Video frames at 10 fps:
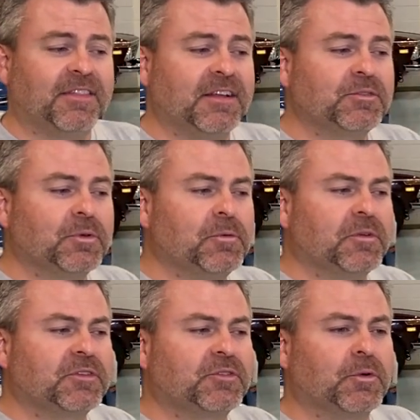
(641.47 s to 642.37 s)
that's really
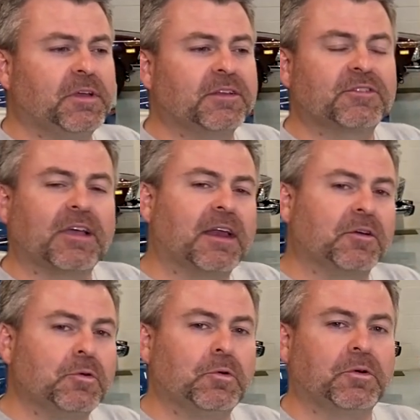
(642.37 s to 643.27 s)
where the story gets kind
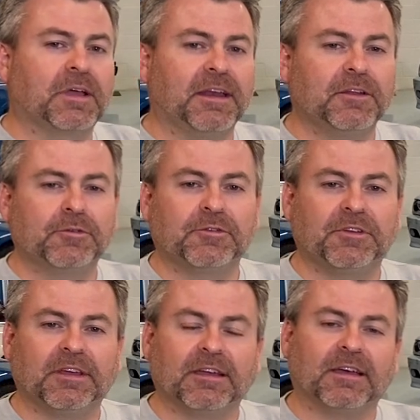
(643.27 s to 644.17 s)
of cool and kind of interesting.